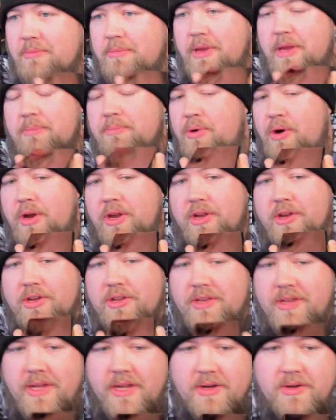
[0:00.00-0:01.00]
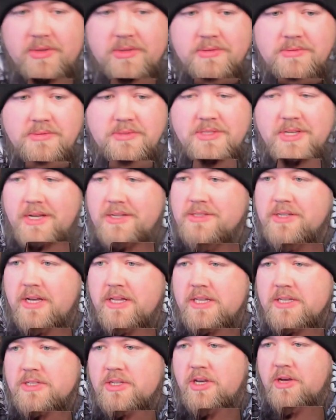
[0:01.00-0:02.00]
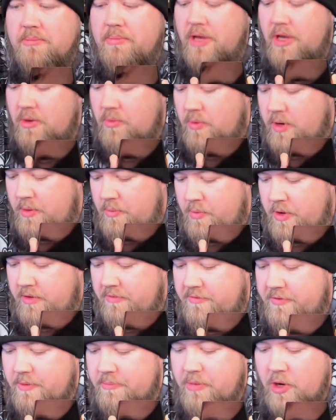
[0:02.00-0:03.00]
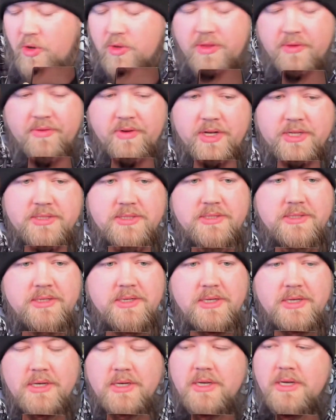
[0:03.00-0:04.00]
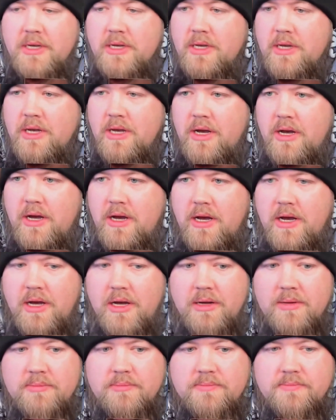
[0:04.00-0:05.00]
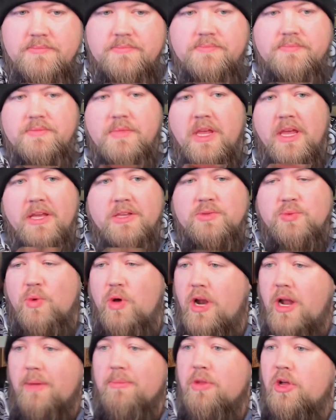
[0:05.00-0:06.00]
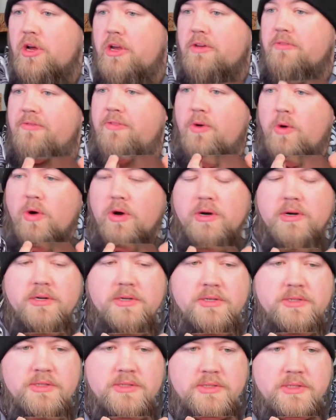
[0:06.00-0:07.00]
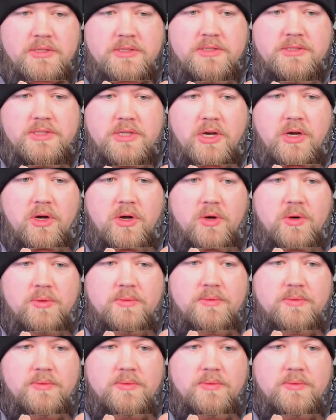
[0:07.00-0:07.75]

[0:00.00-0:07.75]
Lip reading: me a pretty good deal. Sounds like this could be a win-win for both of us. And it's what I'm looking for. And so.